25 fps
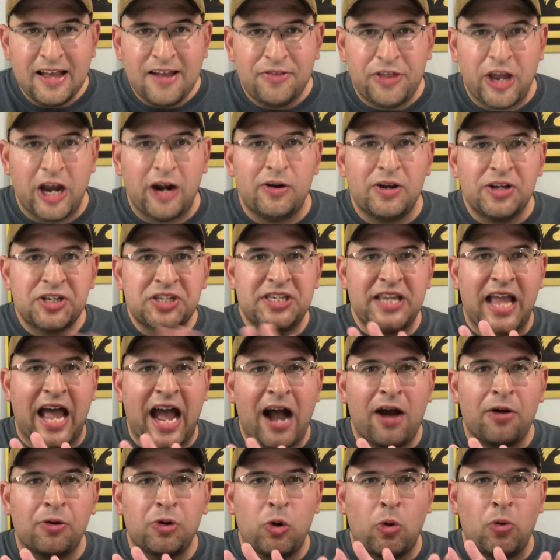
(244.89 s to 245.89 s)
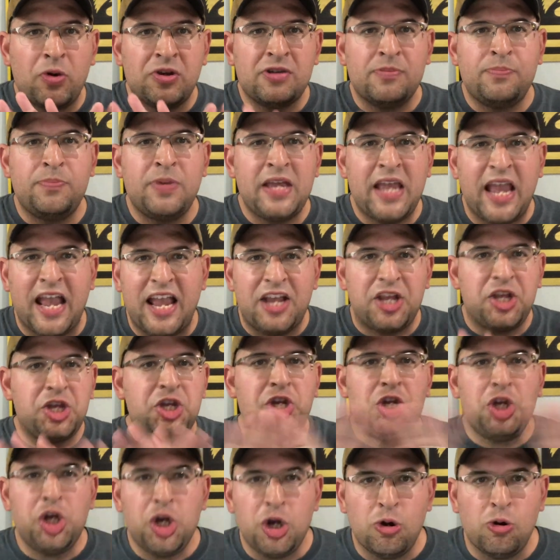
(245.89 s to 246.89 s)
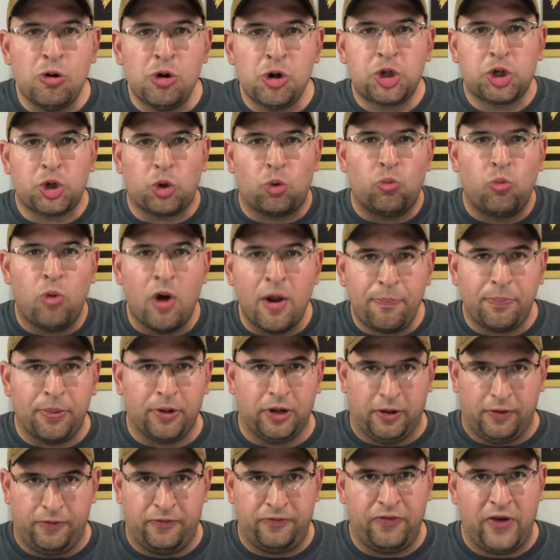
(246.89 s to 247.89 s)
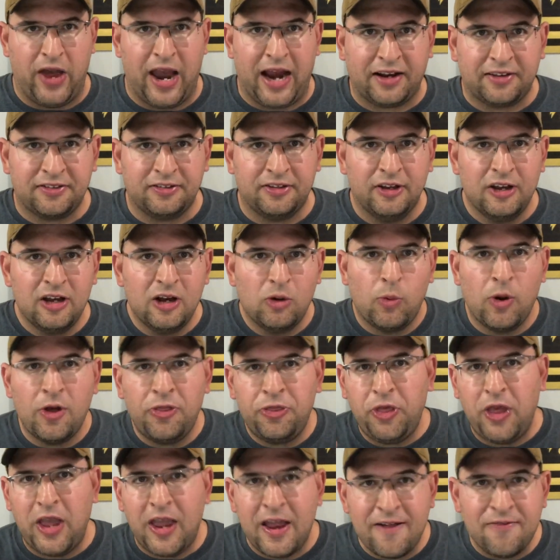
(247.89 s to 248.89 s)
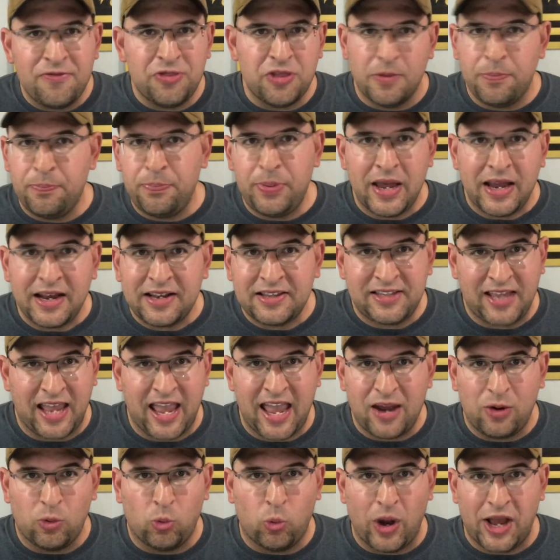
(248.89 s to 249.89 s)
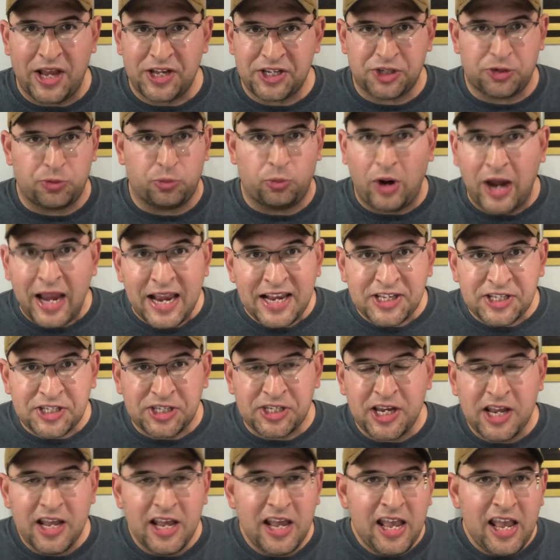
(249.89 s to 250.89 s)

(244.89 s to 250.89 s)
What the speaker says: there is now going to be a huge ripple effect within the Big Ten West race.